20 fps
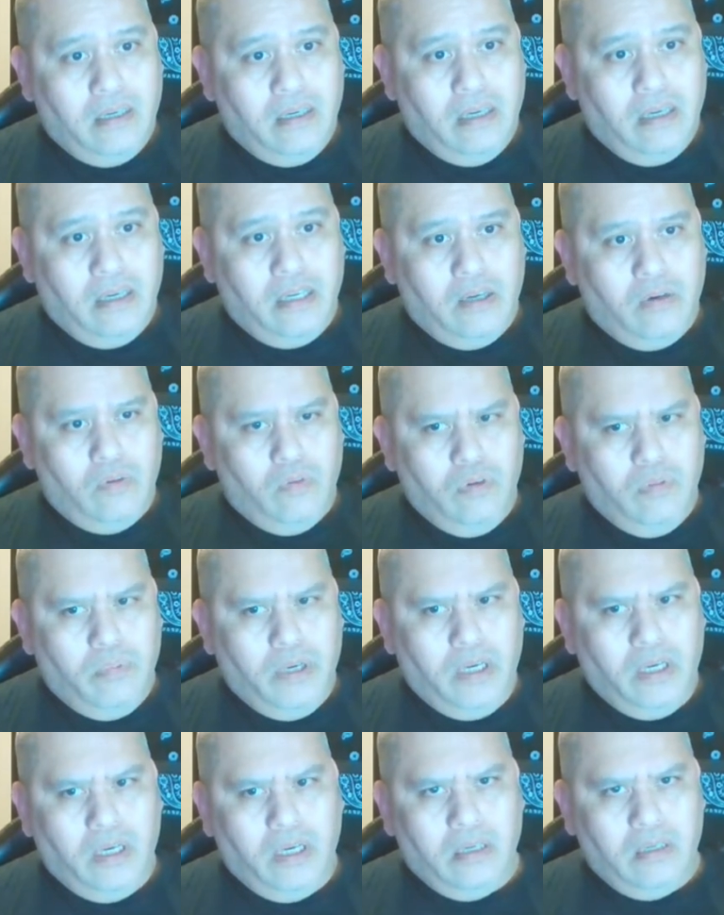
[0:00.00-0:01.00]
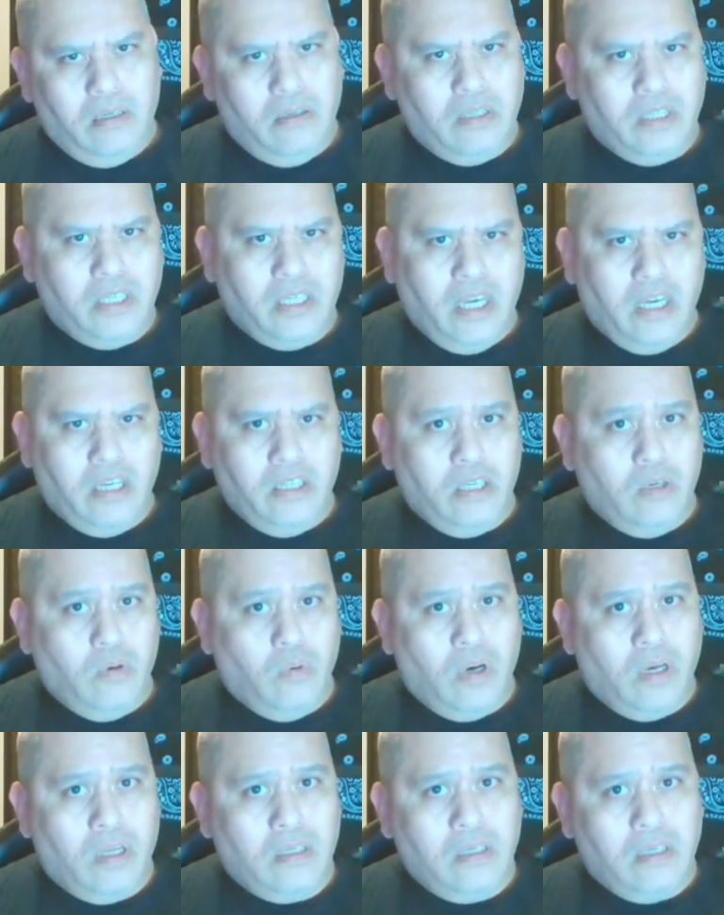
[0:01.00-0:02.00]
And then Ruby looks like she
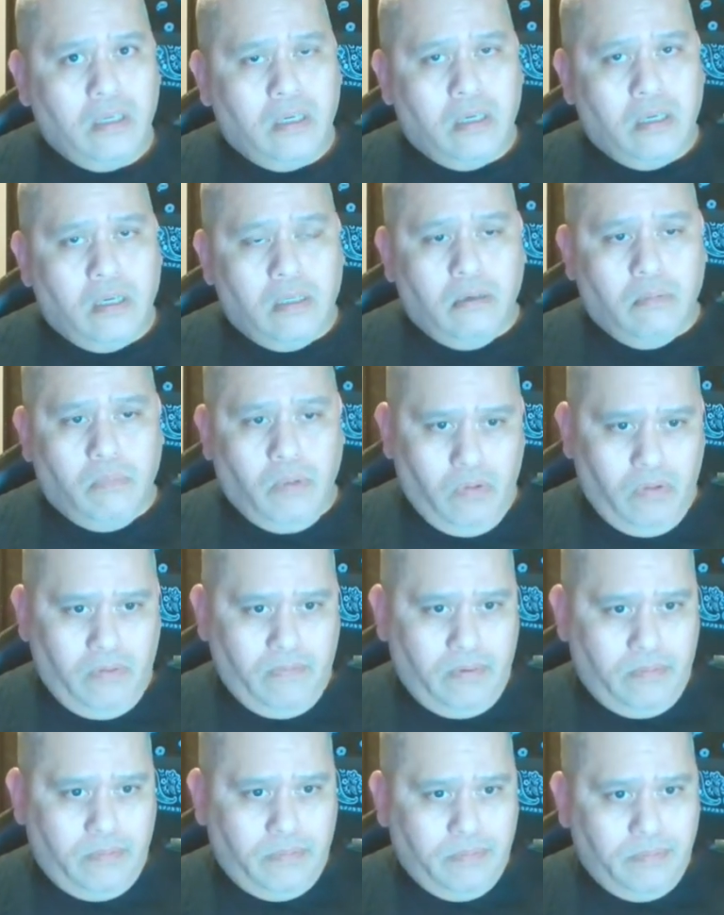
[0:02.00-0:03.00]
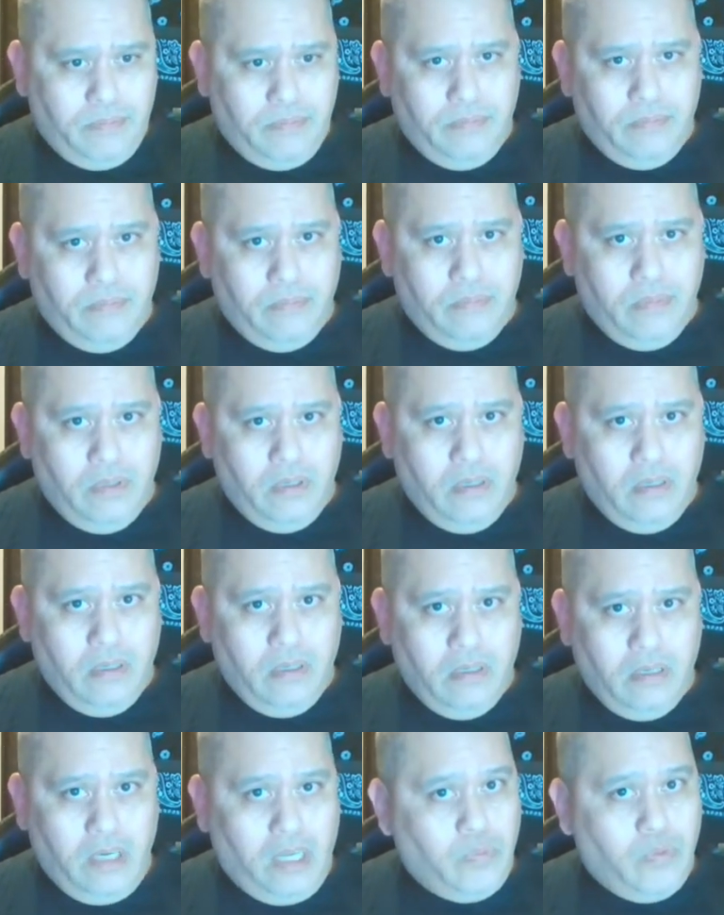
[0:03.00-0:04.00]
wants the both of them.
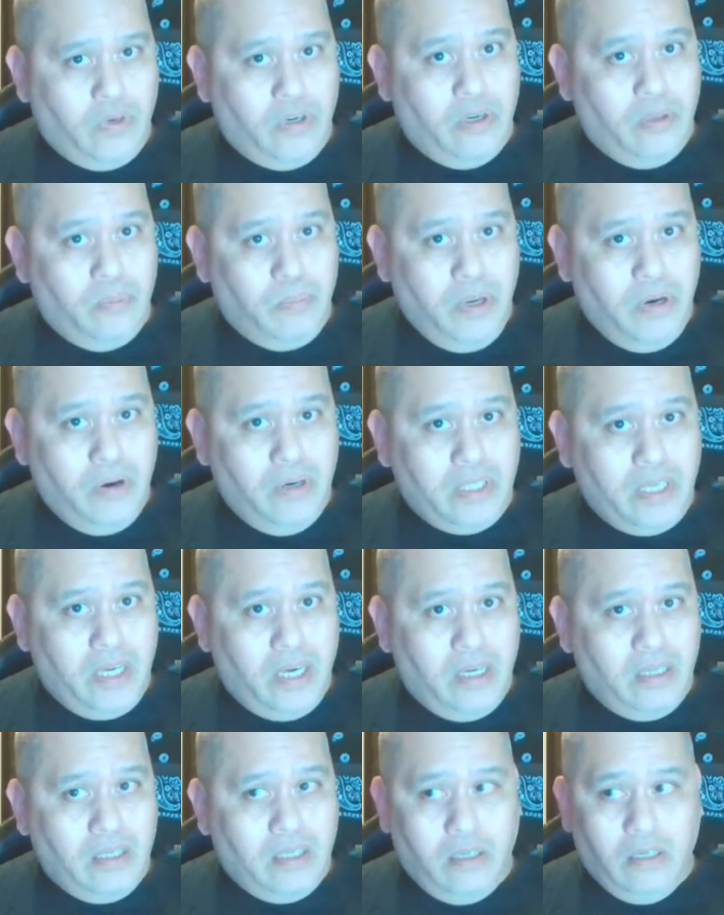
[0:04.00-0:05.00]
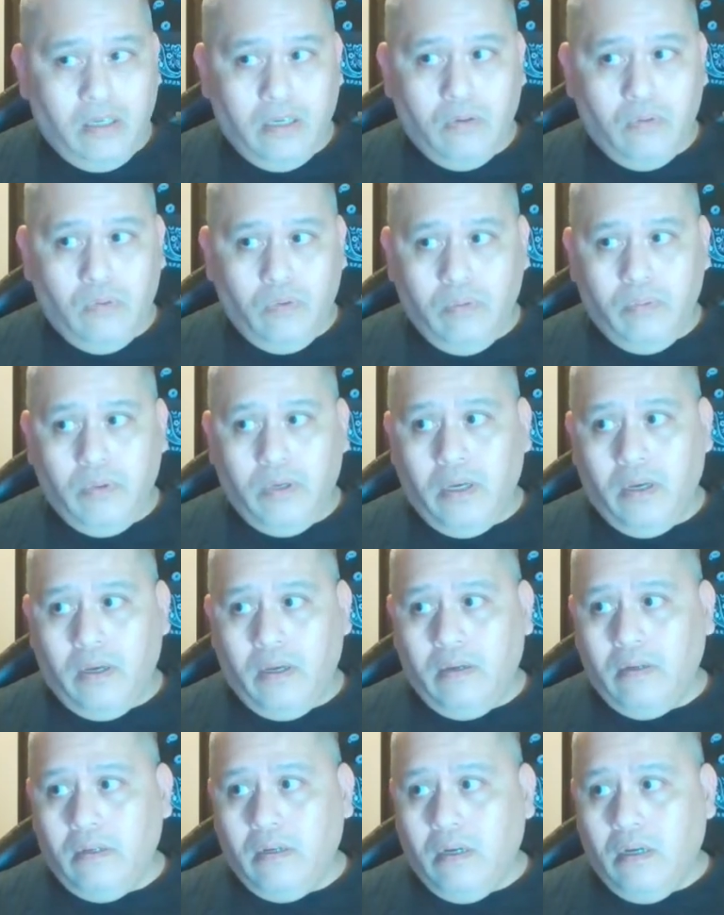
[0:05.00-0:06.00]
That's what it appears as. And you know, Ruby,
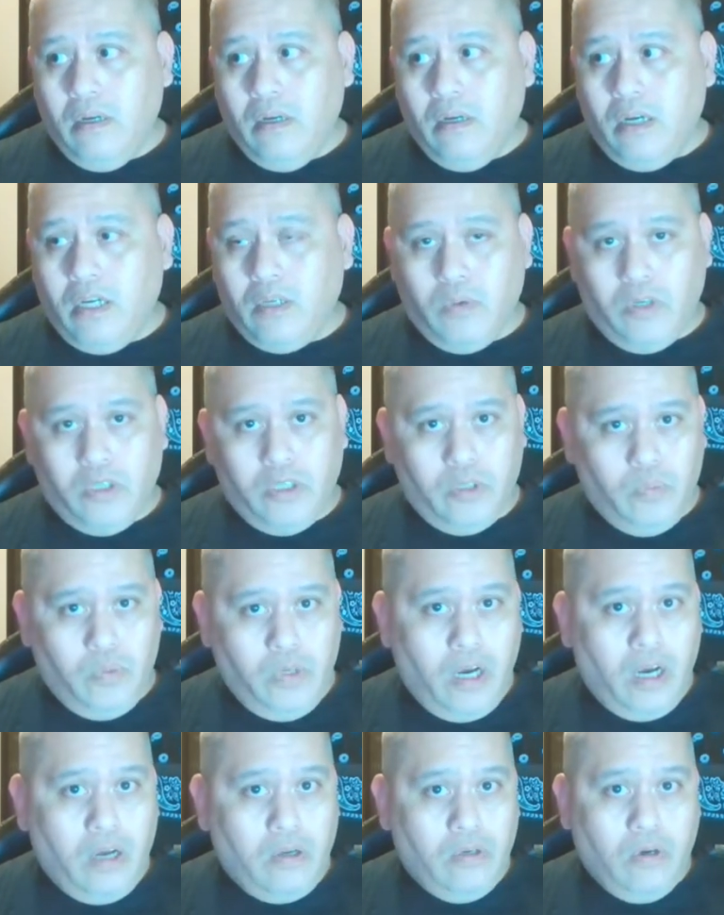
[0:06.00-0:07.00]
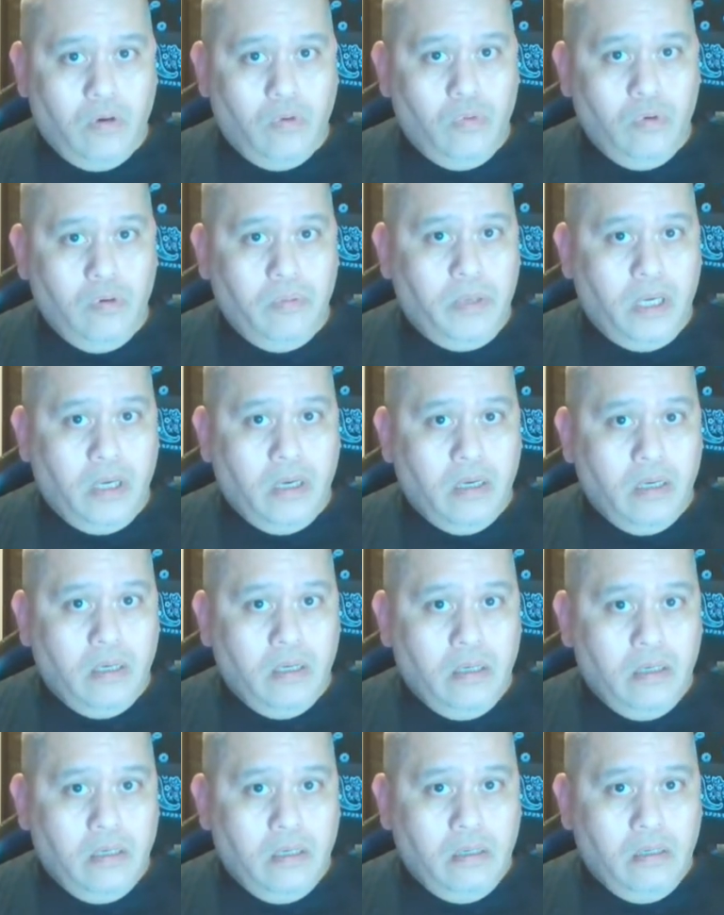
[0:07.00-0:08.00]
as much as we all know Ruby,
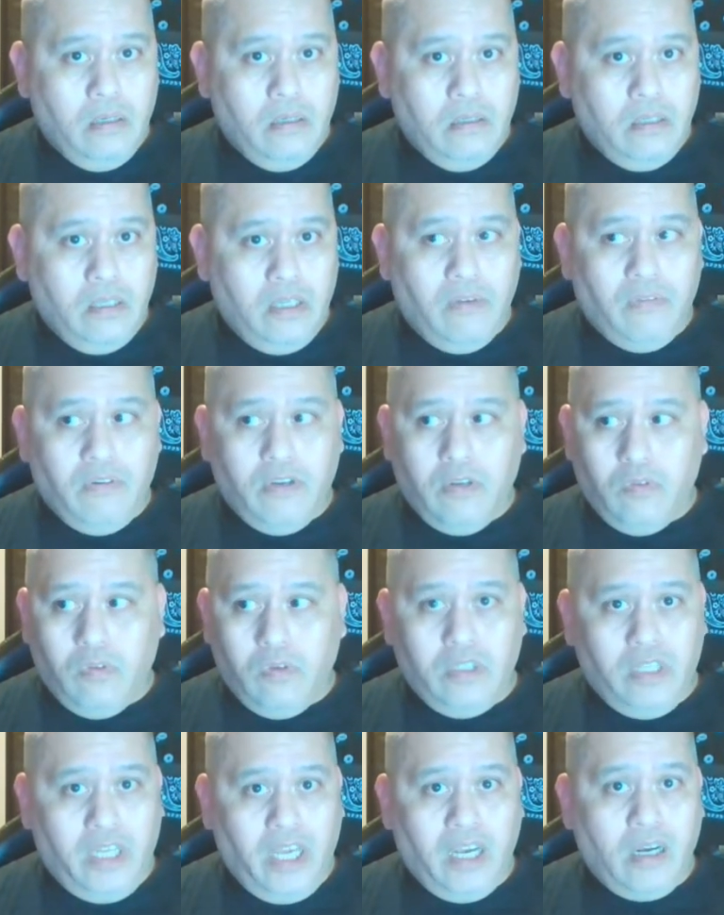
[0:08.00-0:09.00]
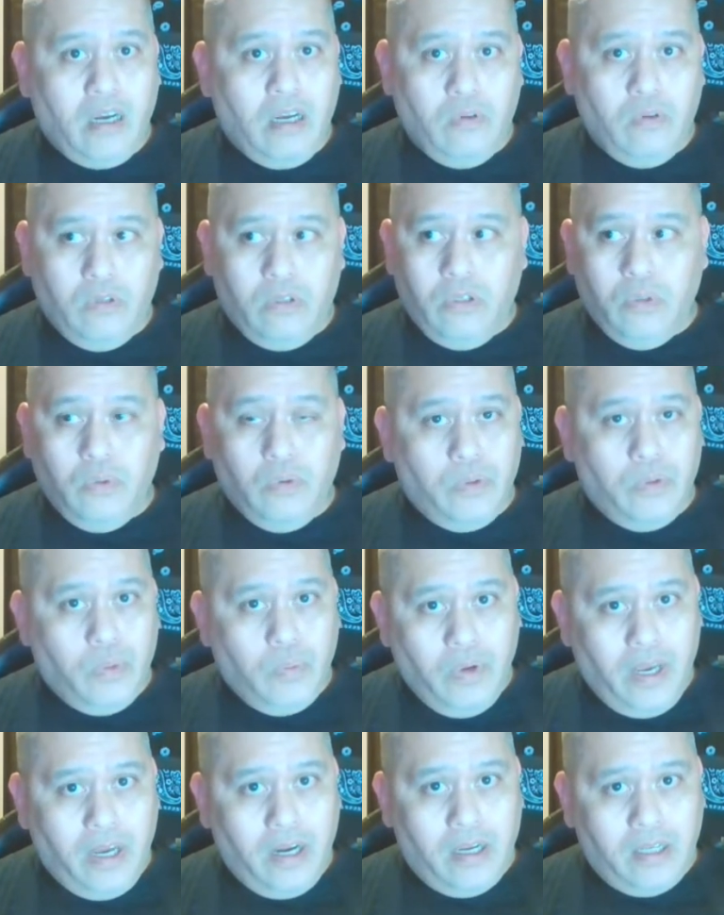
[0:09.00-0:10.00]
she definitely will take on two or
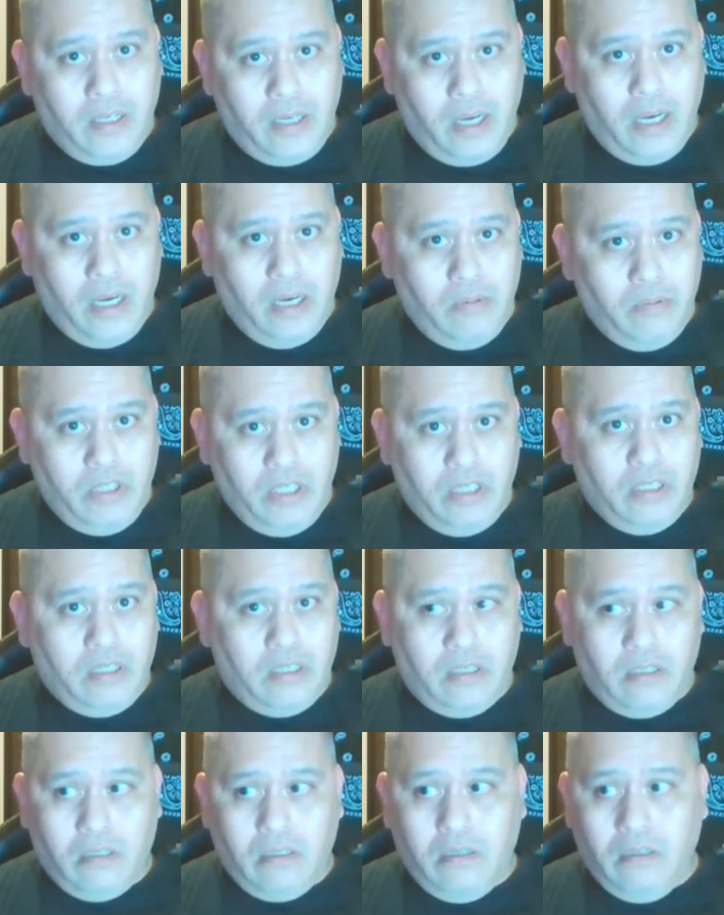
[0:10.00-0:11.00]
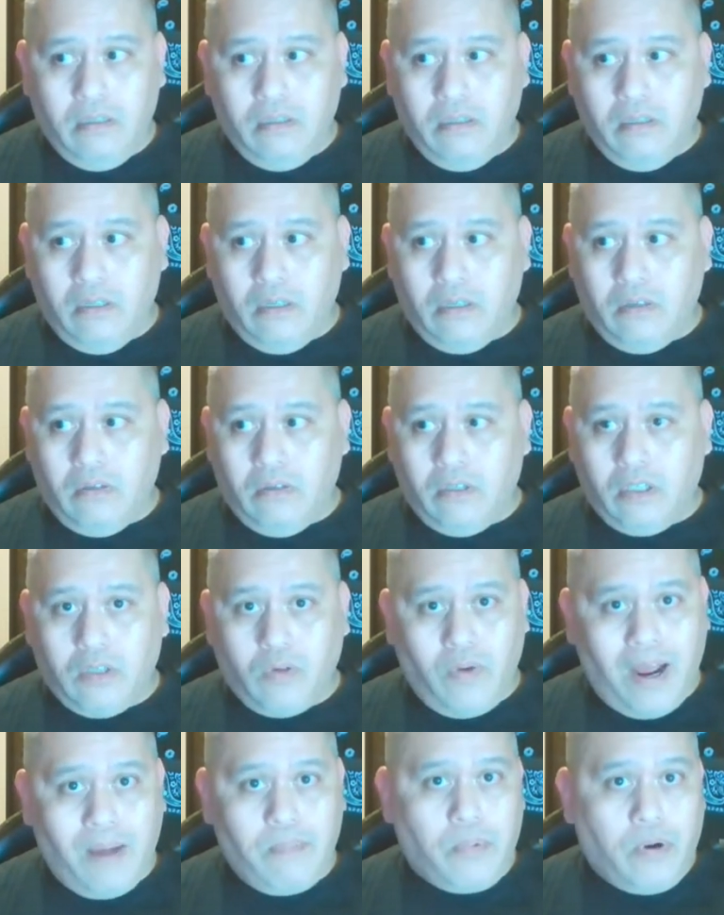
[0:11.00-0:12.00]
three at a time. She's a
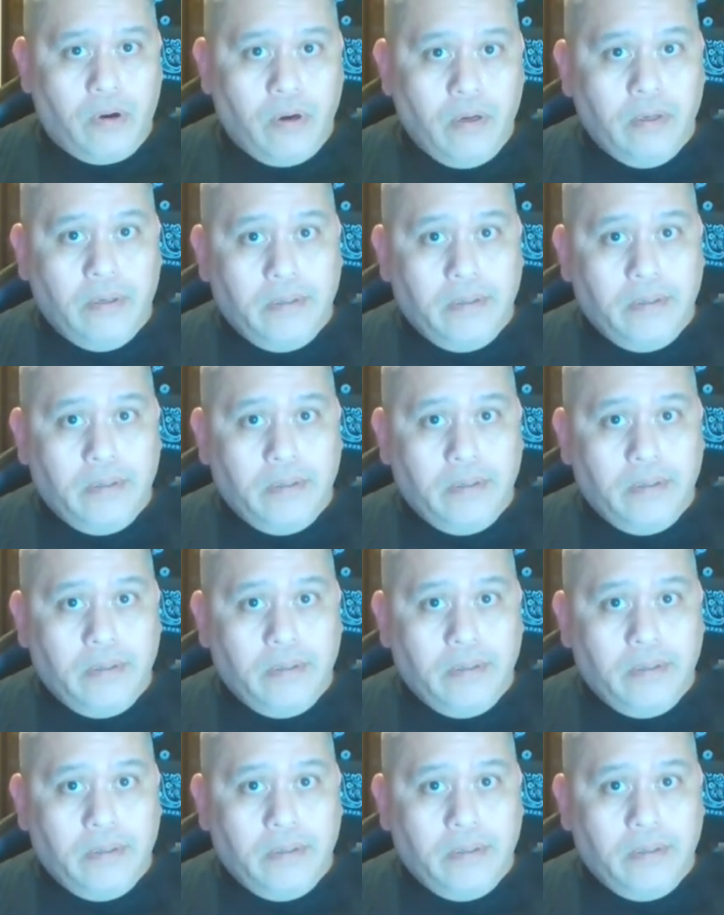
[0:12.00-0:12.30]
scrapper.